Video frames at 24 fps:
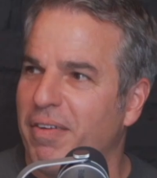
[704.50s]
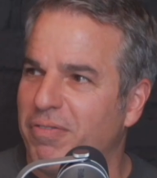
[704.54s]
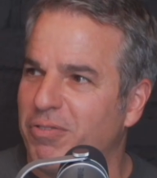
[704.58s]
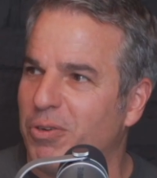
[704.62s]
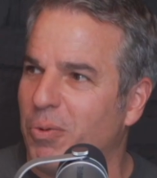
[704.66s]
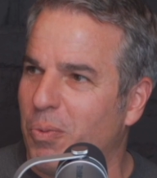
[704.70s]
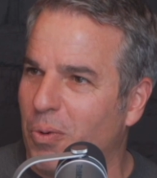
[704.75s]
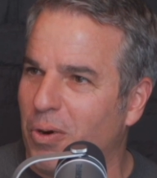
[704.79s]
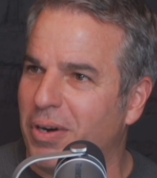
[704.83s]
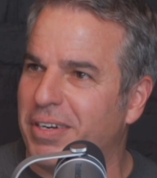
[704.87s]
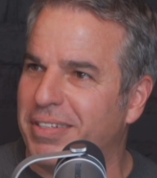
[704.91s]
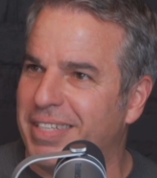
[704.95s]
to
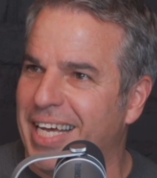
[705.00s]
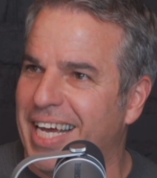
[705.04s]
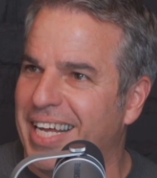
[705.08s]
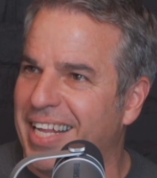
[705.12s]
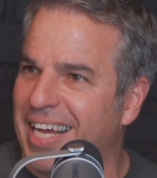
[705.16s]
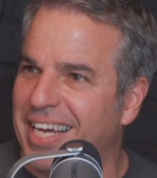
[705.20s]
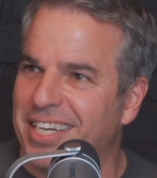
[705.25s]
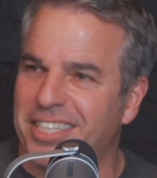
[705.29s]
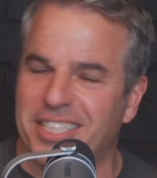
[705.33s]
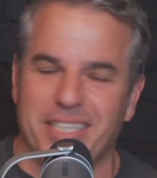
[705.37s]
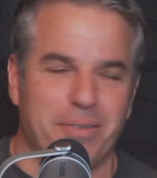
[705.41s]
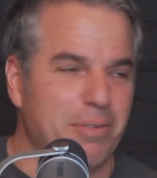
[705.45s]
work day.
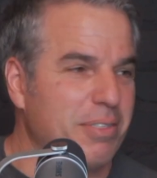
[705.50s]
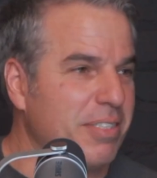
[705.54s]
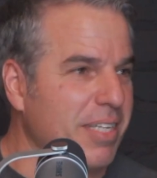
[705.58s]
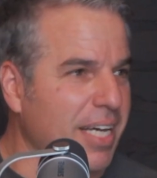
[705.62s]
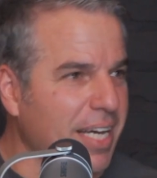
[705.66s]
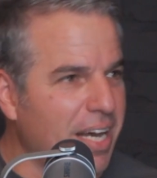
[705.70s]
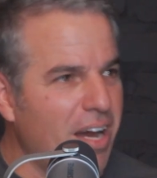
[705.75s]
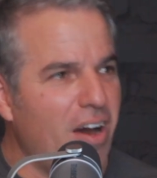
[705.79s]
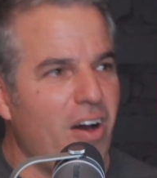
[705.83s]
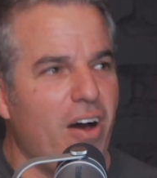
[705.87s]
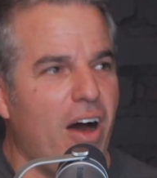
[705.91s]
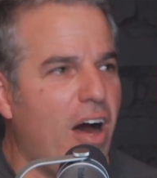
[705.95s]
Like she was
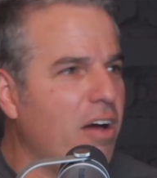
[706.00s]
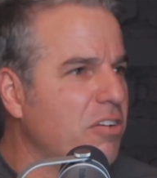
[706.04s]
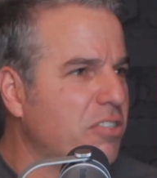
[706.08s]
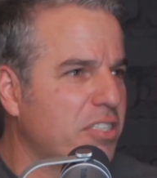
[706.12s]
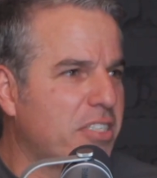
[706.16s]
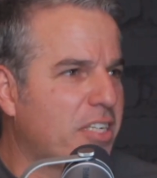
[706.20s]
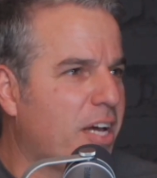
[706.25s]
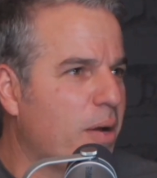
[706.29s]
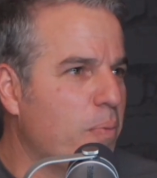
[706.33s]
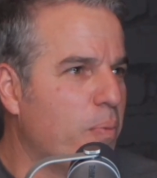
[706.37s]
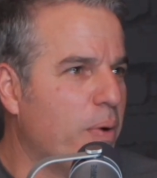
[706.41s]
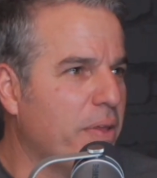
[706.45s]
like, oh, I'll
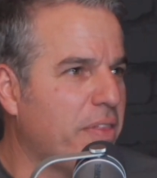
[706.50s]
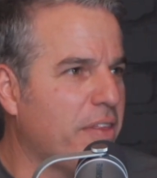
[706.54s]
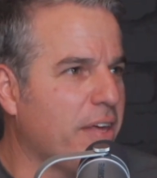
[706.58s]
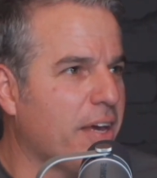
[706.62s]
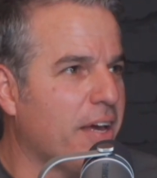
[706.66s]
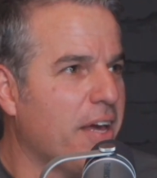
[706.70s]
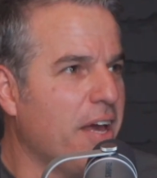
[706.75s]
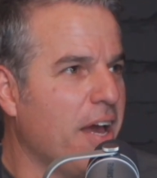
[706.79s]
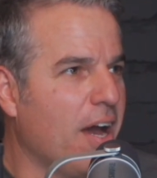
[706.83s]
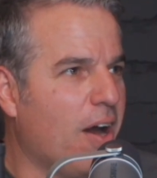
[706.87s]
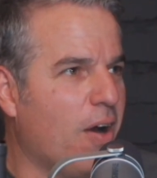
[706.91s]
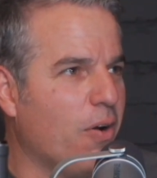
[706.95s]
just come with you.
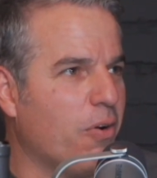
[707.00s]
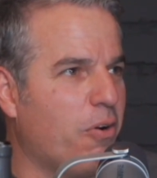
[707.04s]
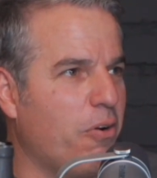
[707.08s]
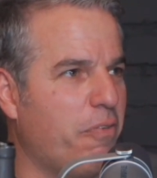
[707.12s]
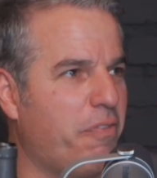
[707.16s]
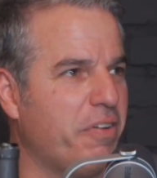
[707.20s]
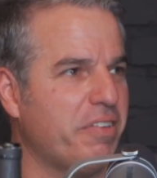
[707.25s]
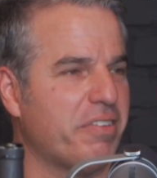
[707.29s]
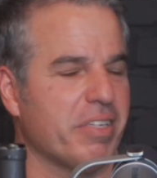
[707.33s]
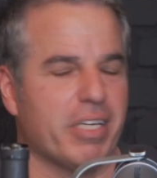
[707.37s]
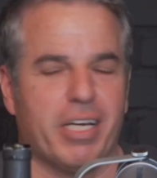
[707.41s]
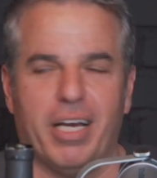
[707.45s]
I'll go
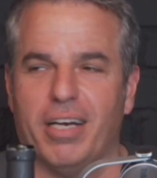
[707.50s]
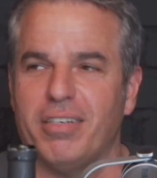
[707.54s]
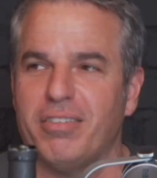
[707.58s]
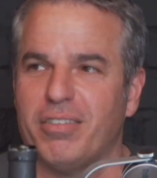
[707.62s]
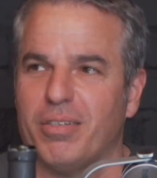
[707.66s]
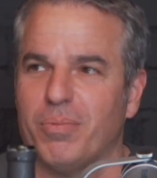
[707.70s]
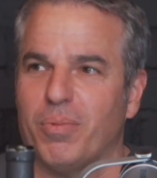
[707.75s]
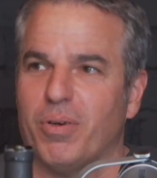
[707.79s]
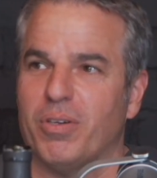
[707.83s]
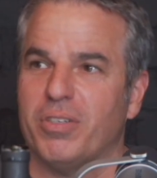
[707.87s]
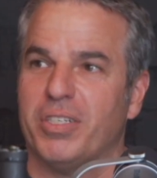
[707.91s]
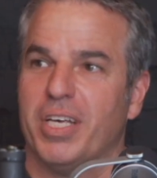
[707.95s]
visit
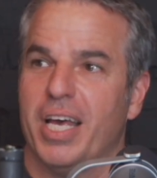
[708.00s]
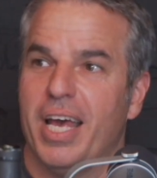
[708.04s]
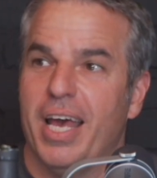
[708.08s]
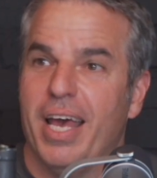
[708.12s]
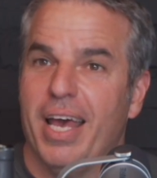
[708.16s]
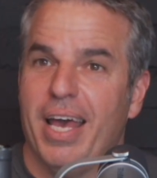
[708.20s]
customers.